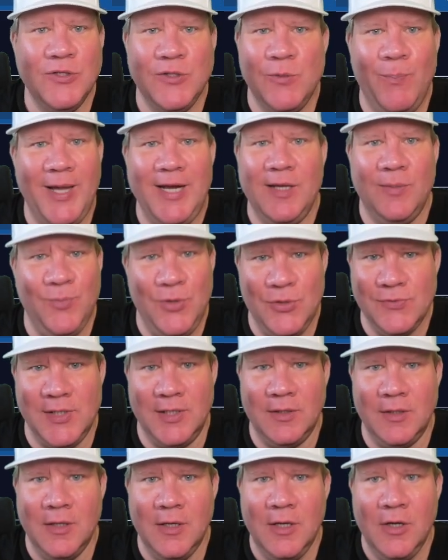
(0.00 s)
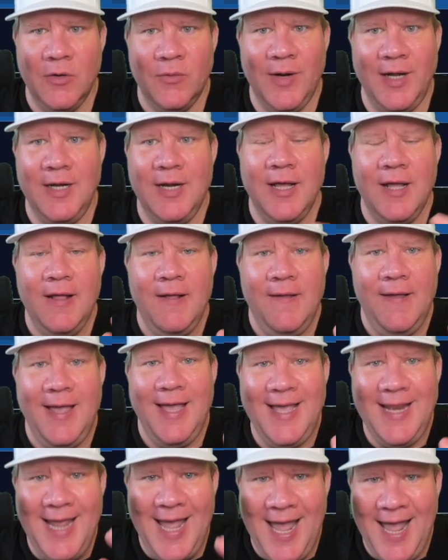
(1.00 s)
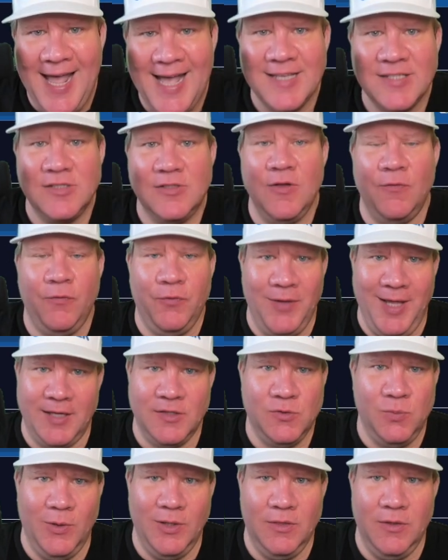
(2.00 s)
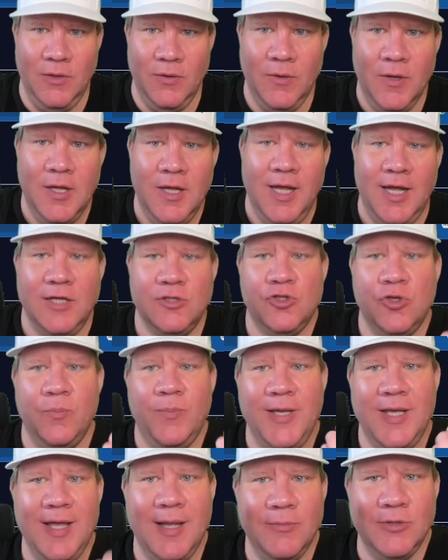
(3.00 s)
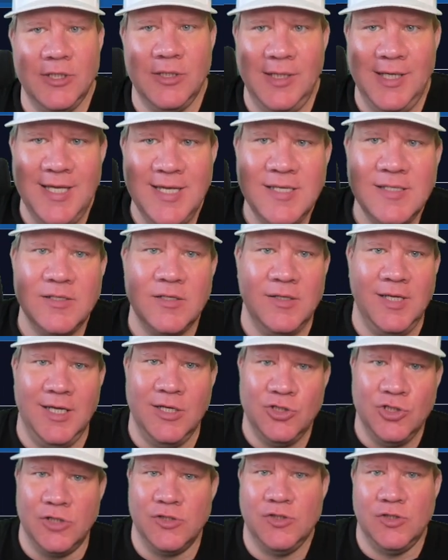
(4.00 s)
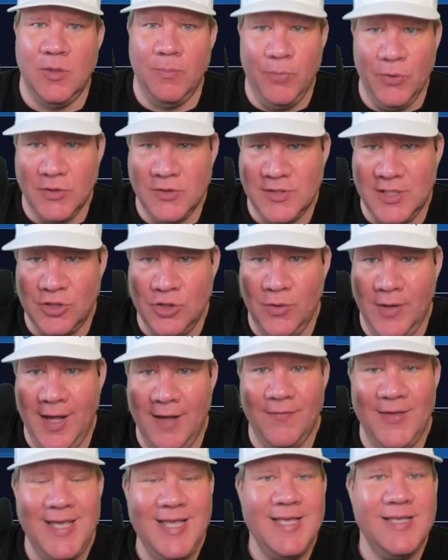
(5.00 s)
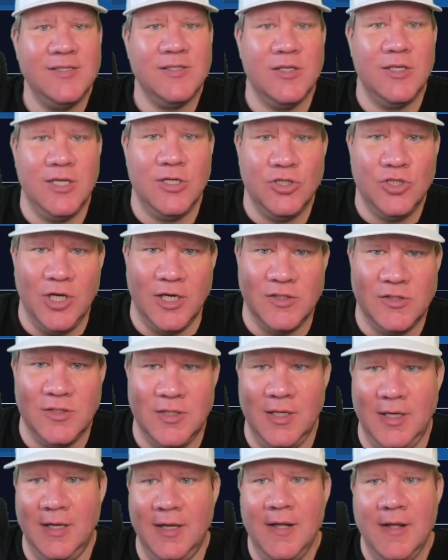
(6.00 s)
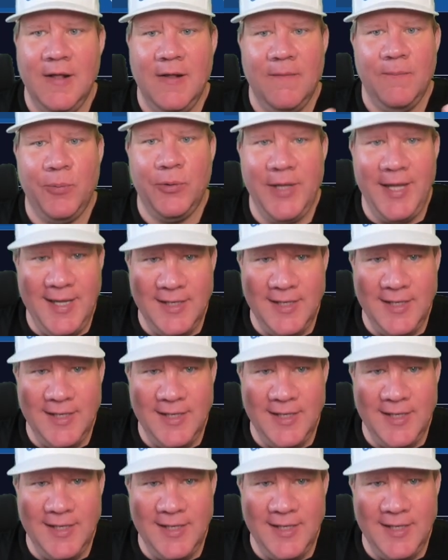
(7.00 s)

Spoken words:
betting music, right? It has to flex with you. And so being able to easily adjust the books that you have, easily adjust the play